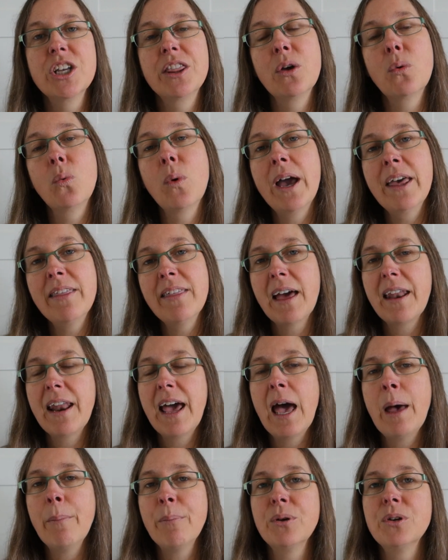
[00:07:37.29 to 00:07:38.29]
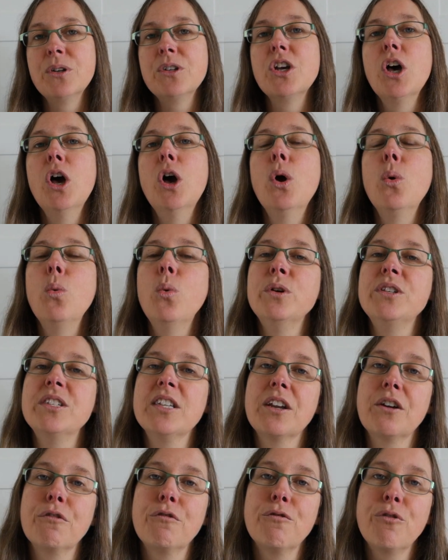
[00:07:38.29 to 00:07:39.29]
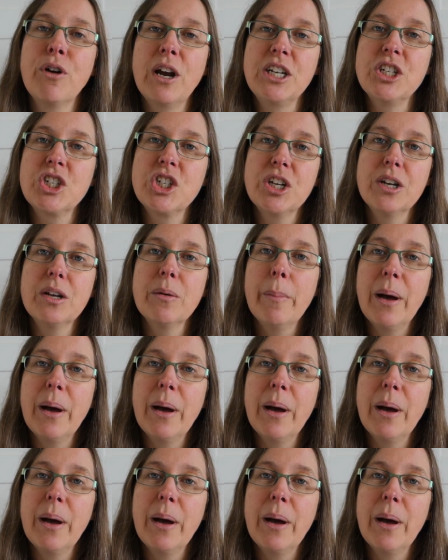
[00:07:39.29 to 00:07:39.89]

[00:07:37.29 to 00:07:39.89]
And the way that happened was that a French